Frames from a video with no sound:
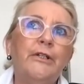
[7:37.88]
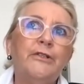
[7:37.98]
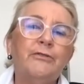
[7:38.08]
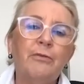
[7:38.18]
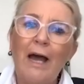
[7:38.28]

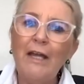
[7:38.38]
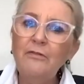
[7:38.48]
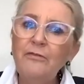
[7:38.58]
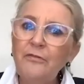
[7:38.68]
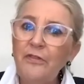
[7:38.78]

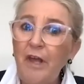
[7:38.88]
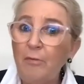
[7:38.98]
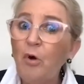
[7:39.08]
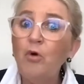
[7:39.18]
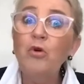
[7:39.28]
drive their
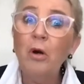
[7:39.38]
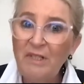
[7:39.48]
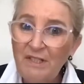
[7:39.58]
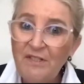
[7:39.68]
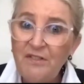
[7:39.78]

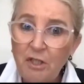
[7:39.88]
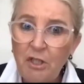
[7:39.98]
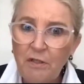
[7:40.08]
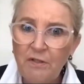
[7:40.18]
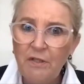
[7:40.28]
procurement
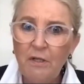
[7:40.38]
decisions.